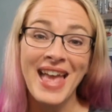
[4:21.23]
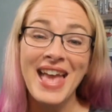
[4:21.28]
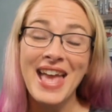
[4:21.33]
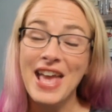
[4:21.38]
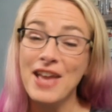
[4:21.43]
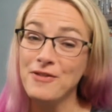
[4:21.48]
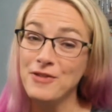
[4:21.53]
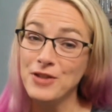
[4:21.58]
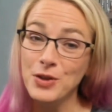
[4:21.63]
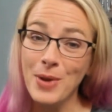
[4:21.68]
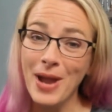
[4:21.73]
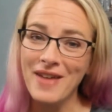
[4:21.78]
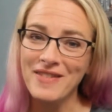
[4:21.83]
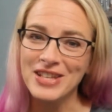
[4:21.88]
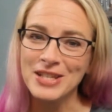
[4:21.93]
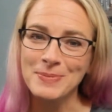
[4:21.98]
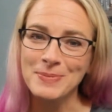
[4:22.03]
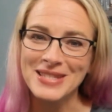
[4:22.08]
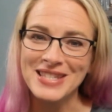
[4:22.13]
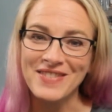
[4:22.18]
If you have a
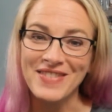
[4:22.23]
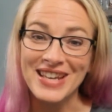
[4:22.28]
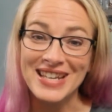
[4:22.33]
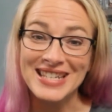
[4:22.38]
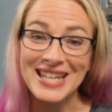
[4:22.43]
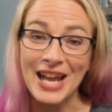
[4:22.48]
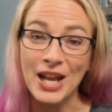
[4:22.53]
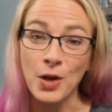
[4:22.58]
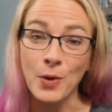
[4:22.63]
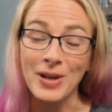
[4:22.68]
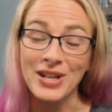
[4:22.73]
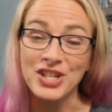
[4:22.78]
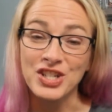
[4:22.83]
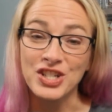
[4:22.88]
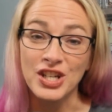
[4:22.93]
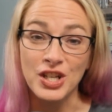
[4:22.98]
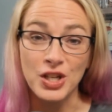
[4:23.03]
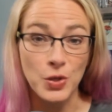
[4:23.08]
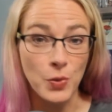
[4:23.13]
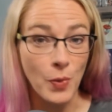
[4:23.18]
specific tech
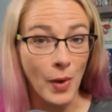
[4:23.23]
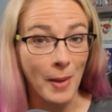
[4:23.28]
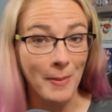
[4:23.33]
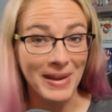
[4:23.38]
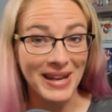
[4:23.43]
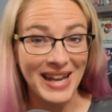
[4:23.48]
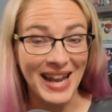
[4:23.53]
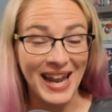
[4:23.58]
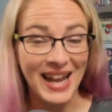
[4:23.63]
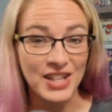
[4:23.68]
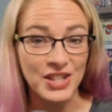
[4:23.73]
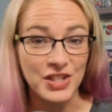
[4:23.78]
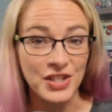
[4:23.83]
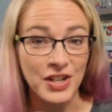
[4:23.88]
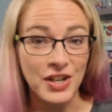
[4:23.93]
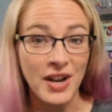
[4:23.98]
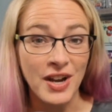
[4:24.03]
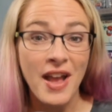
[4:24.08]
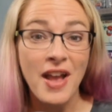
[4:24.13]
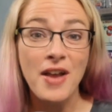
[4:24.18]
question you want me to
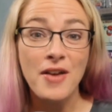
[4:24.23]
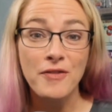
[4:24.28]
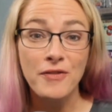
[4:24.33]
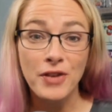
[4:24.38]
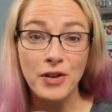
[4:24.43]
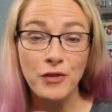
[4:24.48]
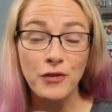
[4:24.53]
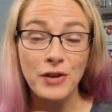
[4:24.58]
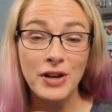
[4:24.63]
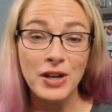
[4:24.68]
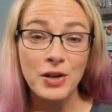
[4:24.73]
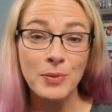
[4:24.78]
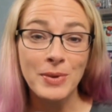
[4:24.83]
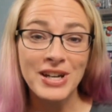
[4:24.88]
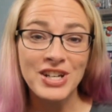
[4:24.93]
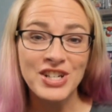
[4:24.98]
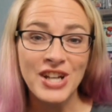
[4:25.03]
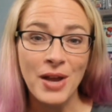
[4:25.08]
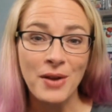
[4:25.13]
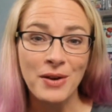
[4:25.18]
answer, feel free to
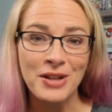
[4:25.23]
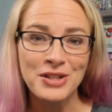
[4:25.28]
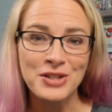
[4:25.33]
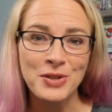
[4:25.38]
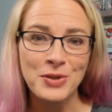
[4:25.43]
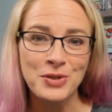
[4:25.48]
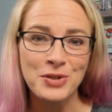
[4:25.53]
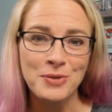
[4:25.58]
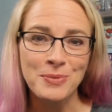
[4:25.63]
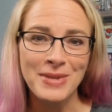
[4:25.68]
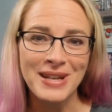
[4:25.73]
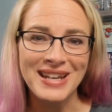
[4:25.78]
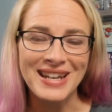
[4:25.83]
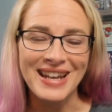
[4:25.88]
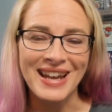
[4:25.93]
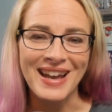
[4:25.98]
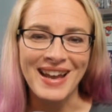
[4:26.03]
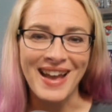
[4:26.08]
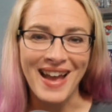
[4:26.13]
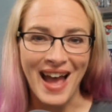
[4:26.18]
reach out on social
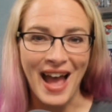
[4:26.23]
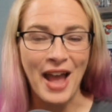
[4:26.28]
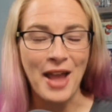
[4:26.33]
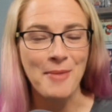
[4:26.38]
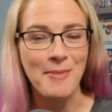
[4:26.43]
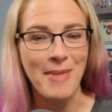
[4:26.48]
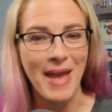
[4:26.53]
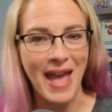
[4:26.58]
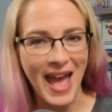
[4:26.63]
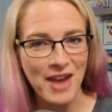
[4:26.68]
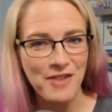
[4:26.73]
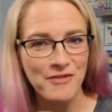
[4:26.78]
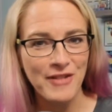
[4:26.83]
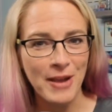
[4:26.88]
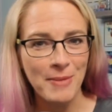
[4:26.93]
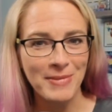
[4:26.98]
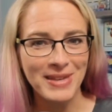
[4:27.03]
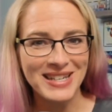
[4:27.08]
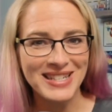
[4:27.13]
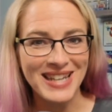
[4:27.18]
media. I'm
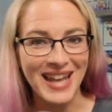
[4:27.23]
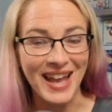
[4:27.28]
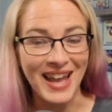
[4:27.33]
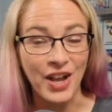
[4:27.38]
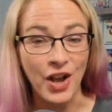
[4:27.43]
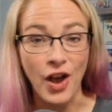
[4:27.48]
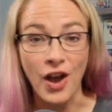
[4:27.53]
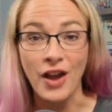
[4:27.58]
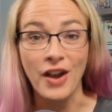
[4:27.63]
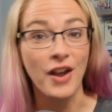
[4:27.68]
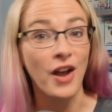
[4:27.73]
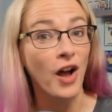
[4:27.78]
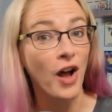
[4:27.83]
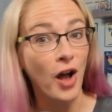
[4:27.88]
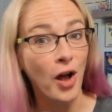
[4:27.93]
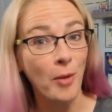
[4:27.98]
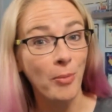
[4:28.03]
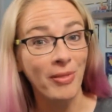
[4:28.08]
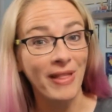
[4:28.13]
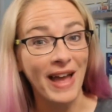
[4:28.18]
@FamilyTech on
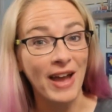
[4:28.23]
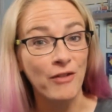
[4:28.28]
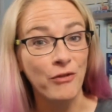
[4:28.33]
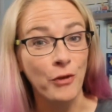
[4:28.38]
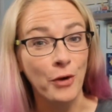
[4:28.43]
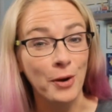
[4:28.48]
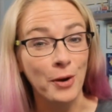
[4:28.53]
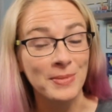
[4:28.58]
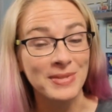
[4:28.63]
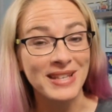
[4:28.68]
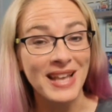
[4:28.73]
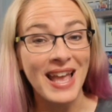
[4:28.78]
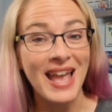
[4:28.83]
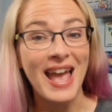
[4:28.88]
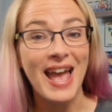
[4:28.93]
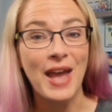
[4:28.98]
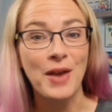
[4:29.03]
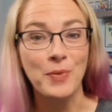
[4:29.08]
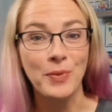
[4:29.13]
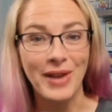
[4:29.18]
all platforms,
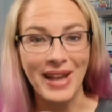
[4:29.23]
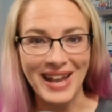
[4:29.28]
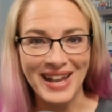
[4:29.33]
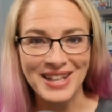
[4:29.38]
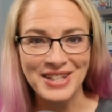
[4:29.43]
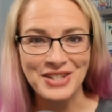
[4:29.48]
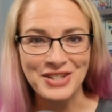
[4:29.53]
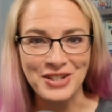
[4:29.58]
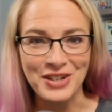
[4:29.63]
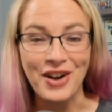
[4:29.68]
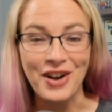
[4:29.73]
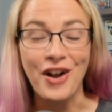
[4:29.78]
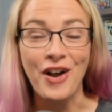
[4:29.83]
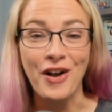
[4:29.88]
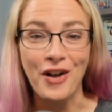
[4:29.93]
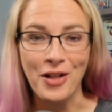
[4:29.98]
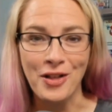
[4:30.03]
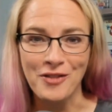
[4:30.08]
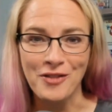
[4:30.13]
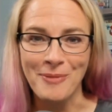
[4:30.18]
and will answer
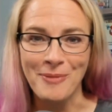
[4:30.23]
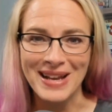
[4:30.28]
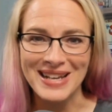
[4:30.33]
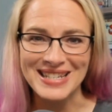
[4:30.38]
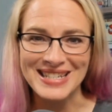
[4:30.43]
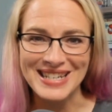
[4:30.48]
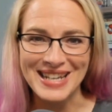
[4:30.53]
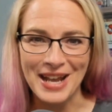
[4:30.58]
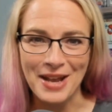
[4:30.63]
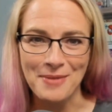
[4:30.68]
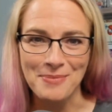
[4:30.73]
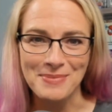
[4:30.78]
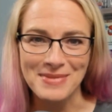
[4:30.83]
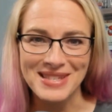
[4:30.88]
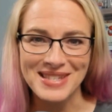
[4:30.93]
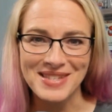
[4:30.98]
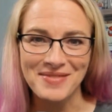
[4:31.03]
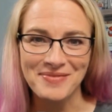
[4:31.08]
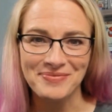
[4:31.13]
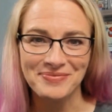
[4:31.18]
all of my DMs.